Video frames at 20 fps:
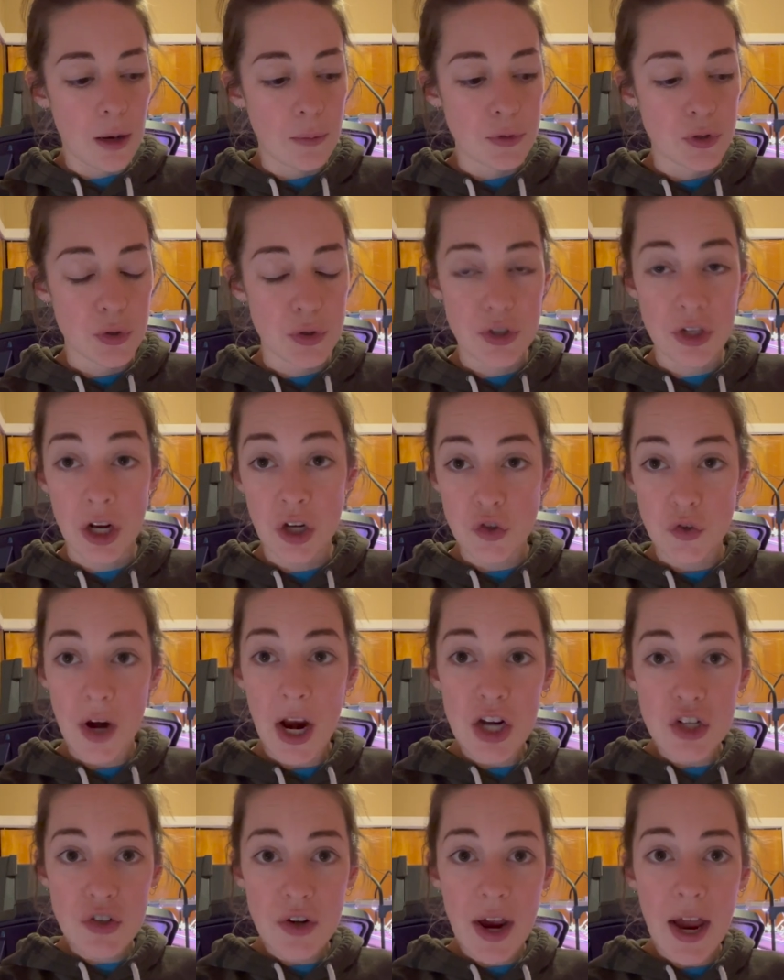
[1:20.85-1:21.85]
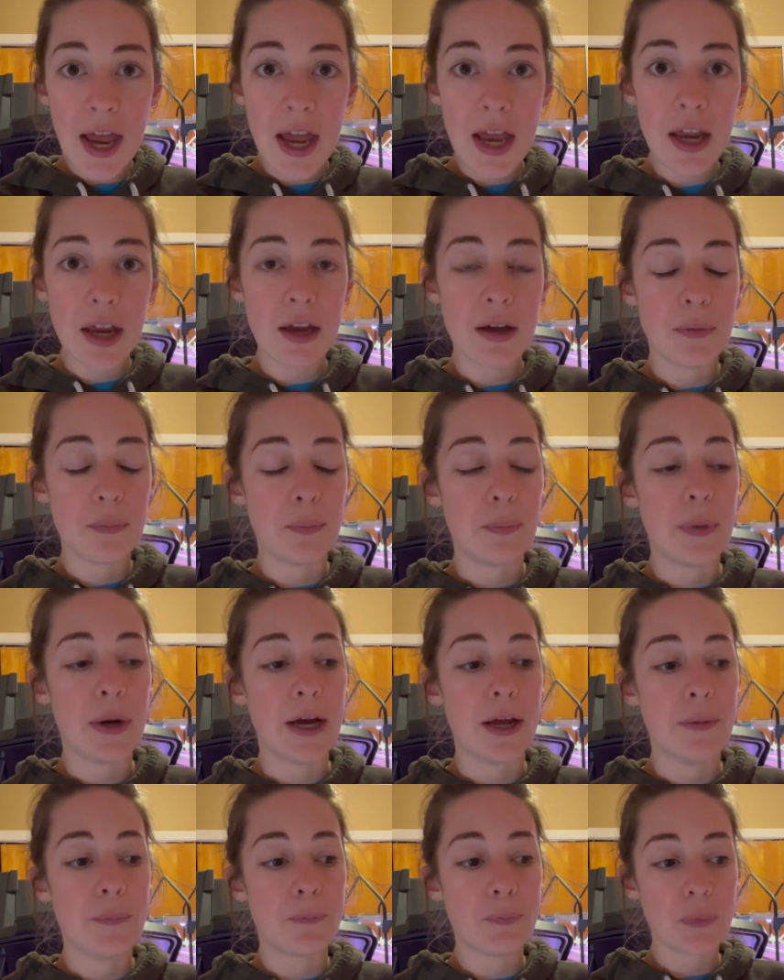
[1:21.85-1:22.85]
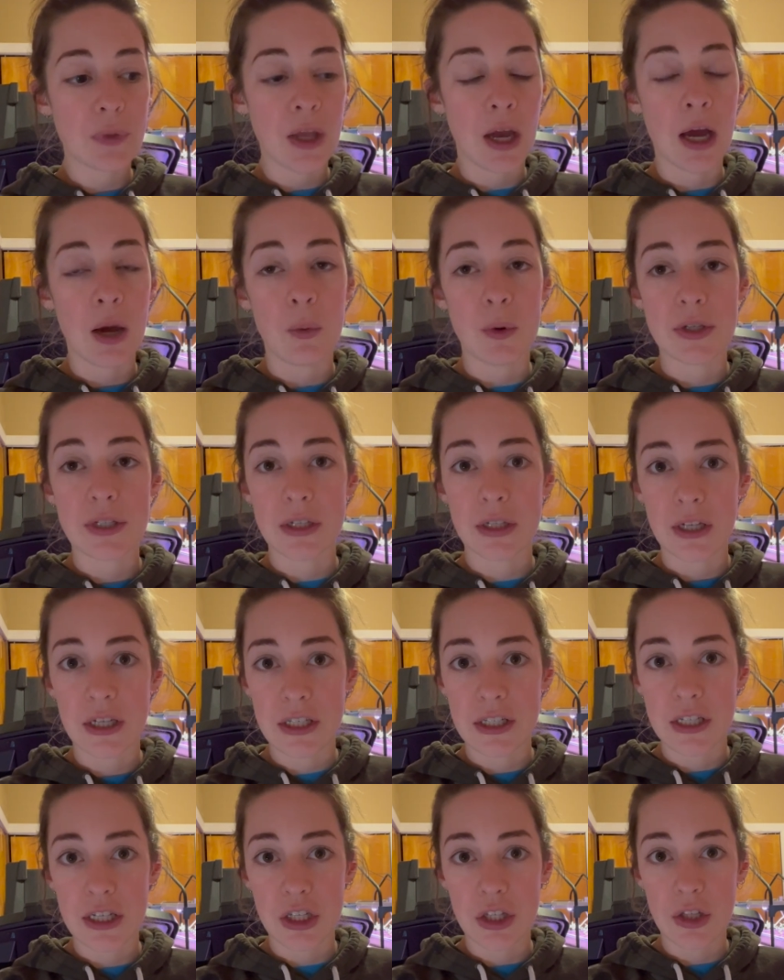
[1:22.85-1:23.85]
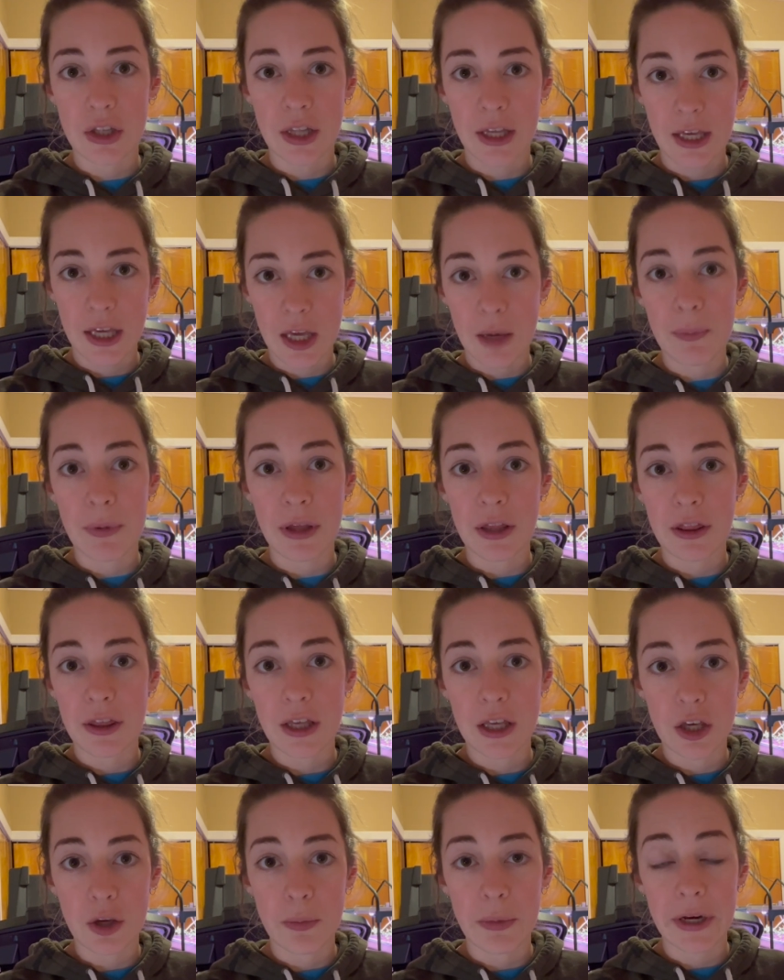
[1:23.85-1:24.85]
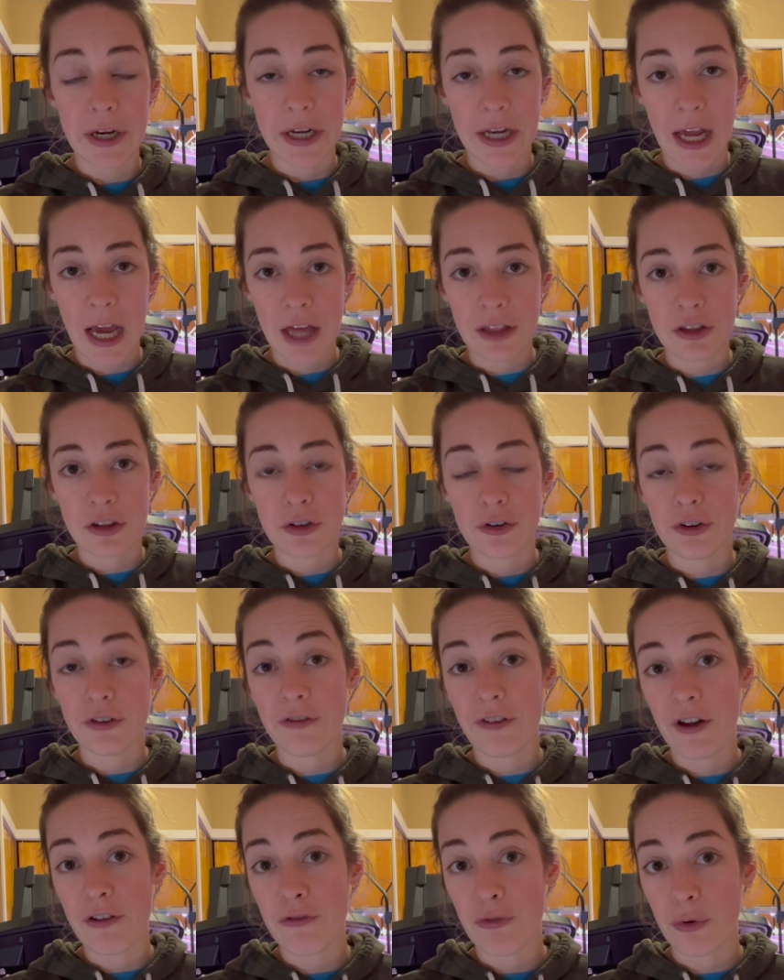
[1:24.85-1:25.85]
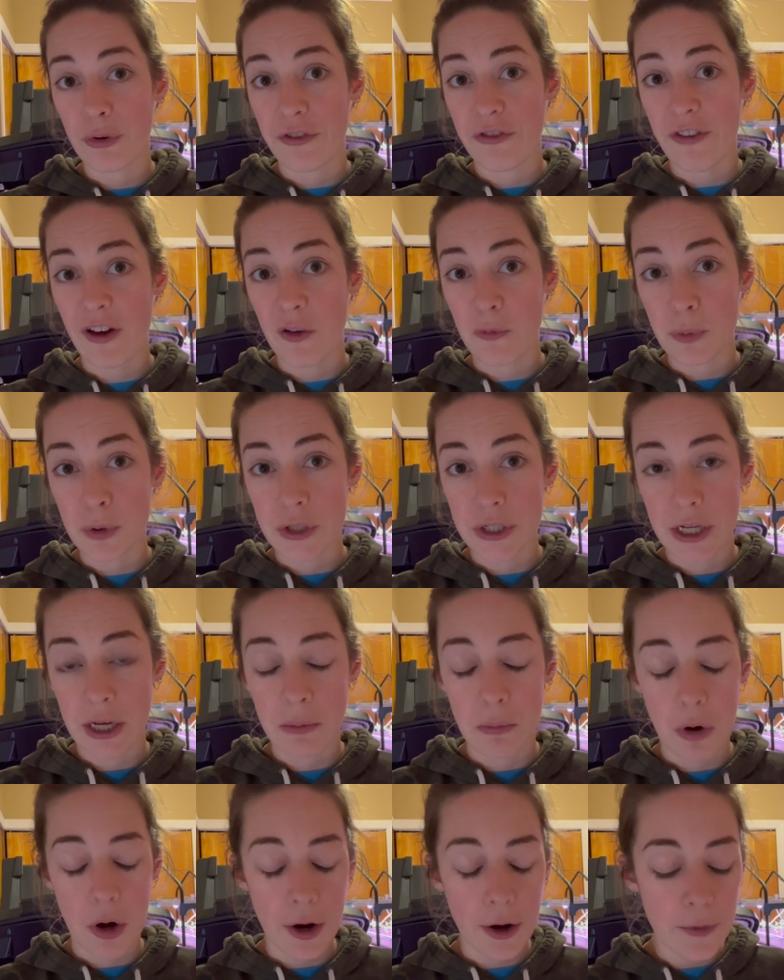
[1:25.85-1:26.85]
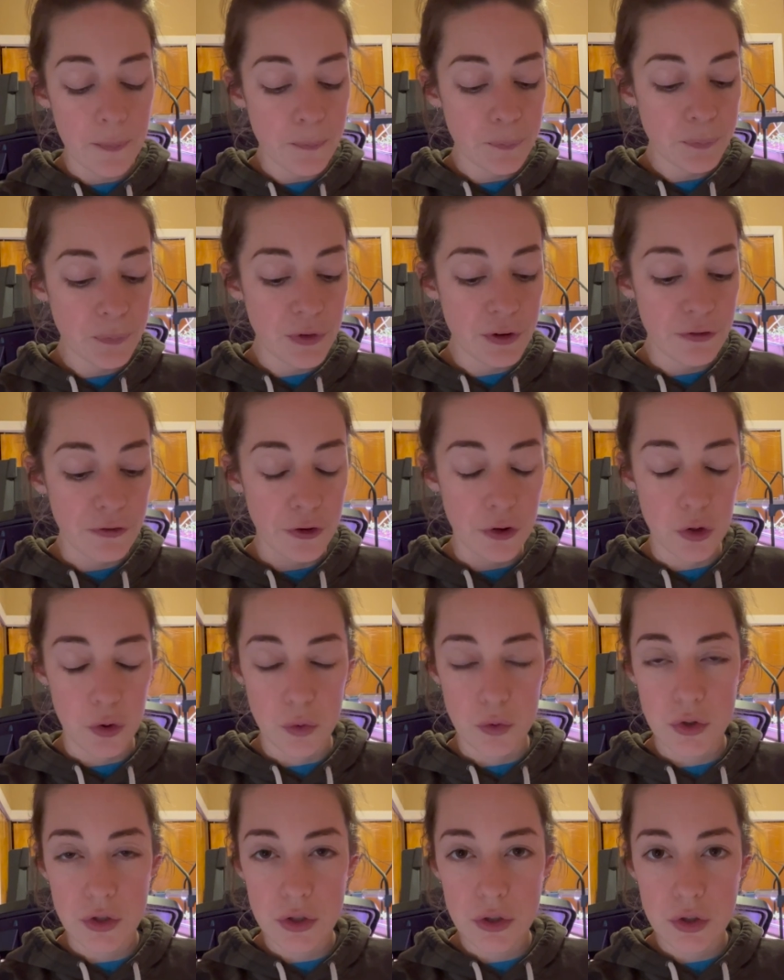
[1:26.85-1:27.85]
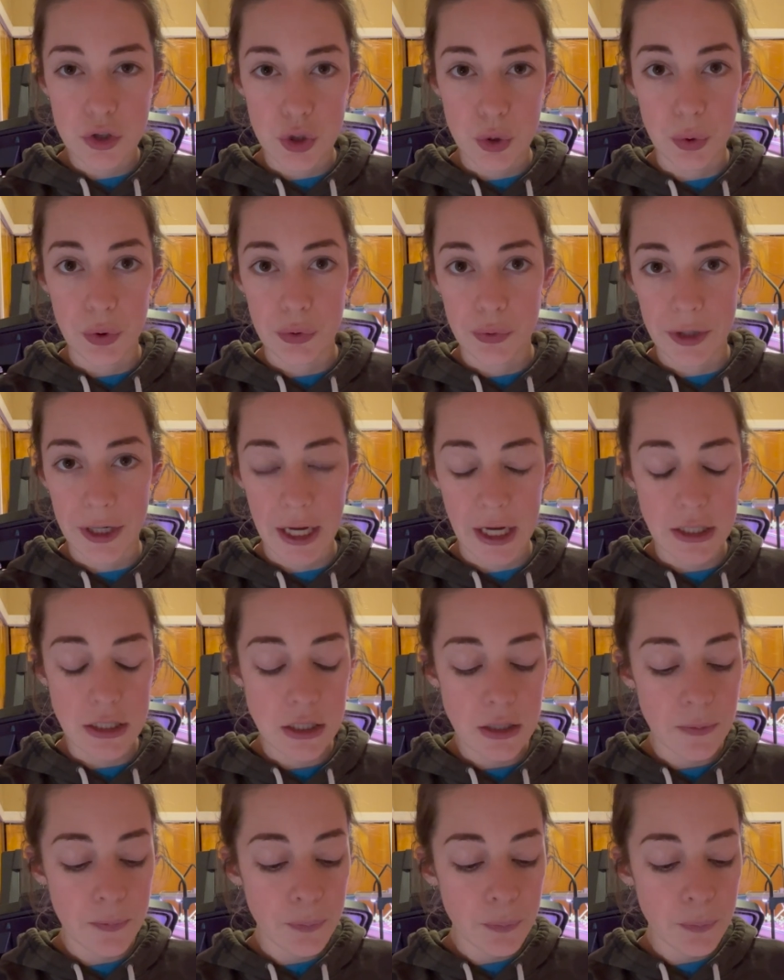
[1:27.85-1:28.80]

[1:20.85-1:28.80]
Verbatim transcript: So it's not dry, but I wasn't keeping the humidity at the 35, 45% mark for those 2 or 3 days.